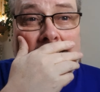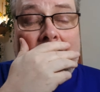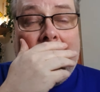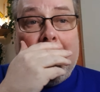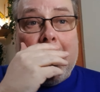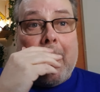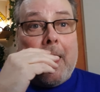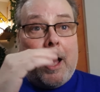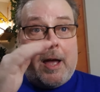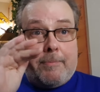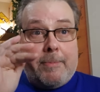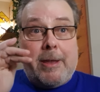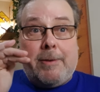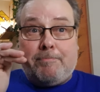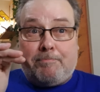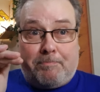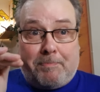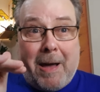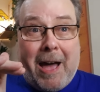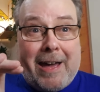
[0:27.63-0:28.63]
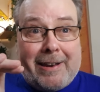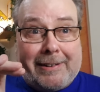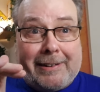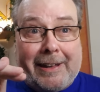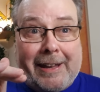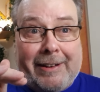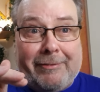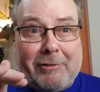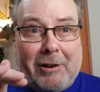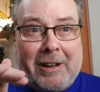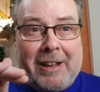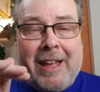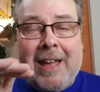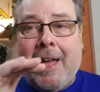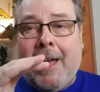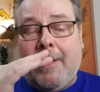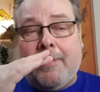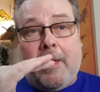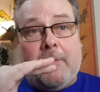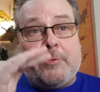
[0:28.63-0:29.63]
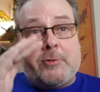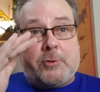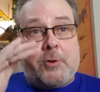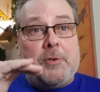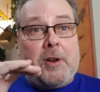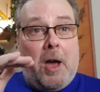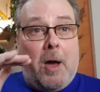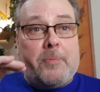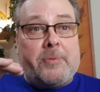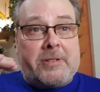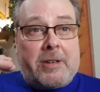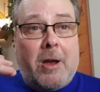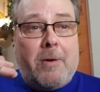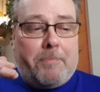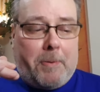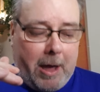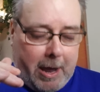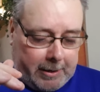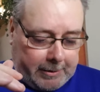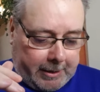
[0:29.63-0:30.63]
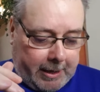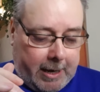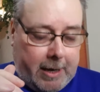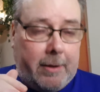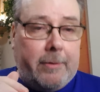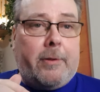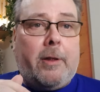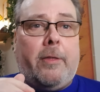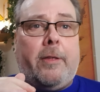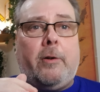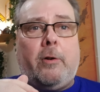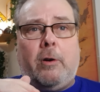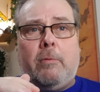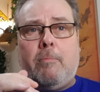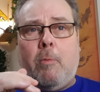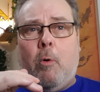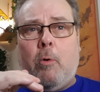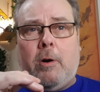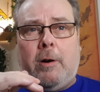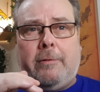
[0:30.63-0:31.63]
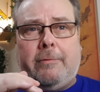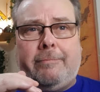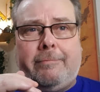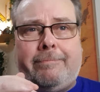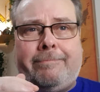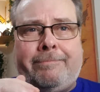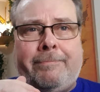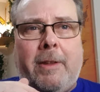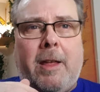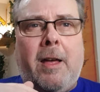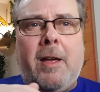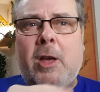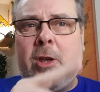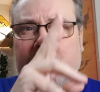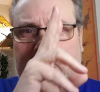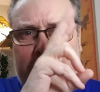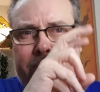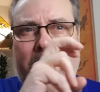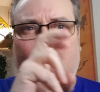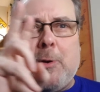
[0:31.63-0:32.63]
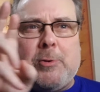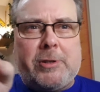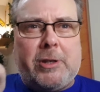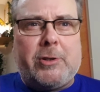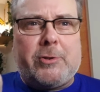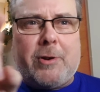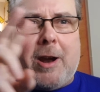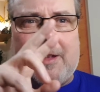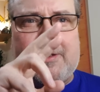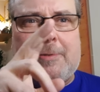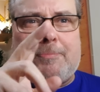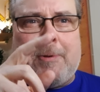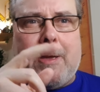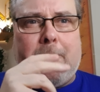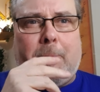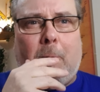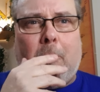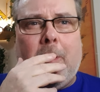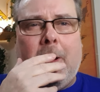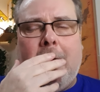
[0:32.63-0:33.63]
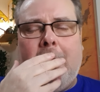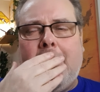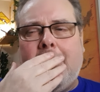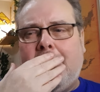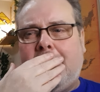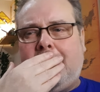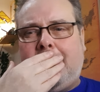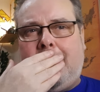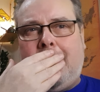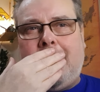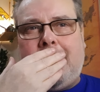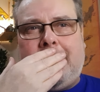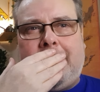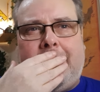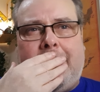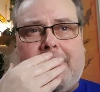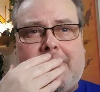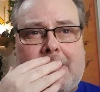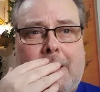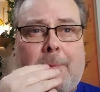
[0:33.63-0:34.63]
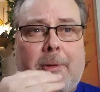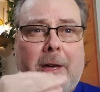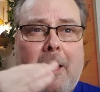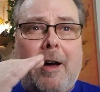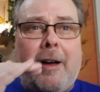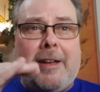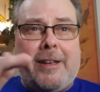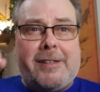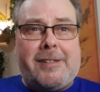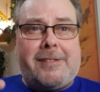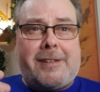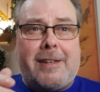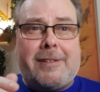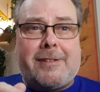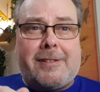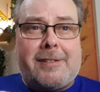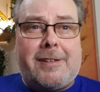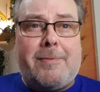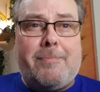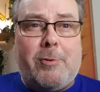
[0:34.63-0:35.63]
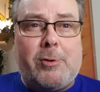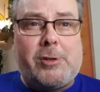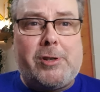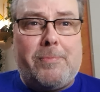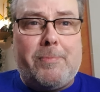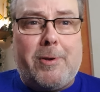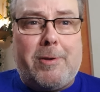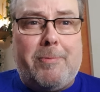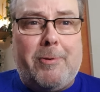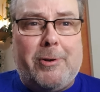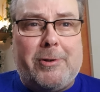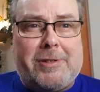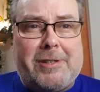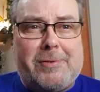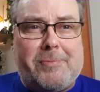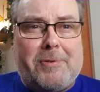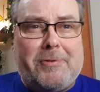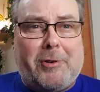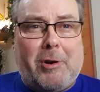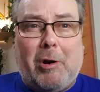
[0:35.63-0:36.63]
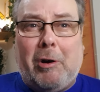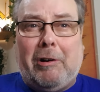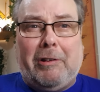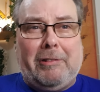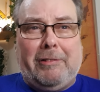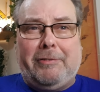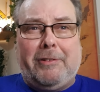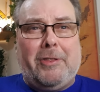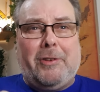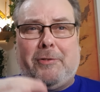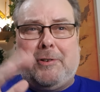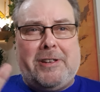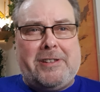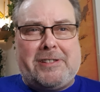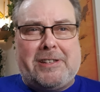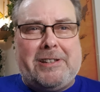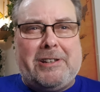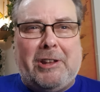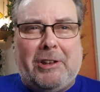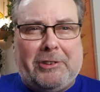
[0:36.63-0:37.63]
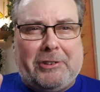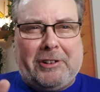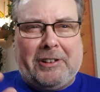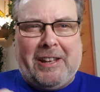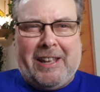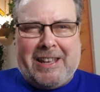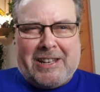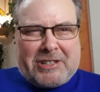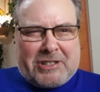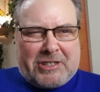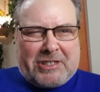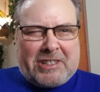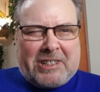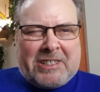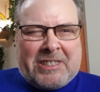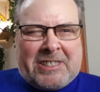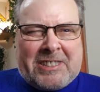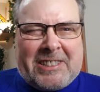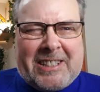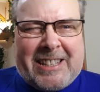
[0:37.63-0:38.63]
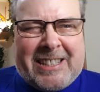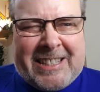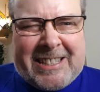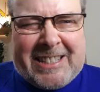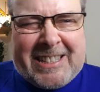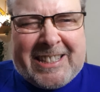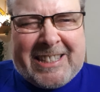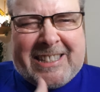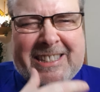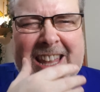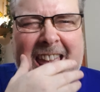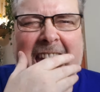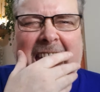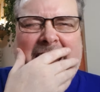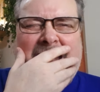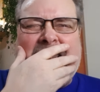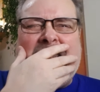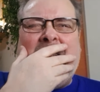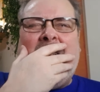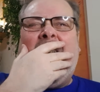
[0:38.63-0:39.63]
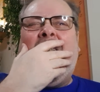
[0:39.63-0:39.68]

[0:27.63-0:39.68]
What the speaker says: I mean badly, right? They've screwed it up so badly that there are more supposed trans people in some of the highest density Muslim communities we've got than there is in London. It's just insane.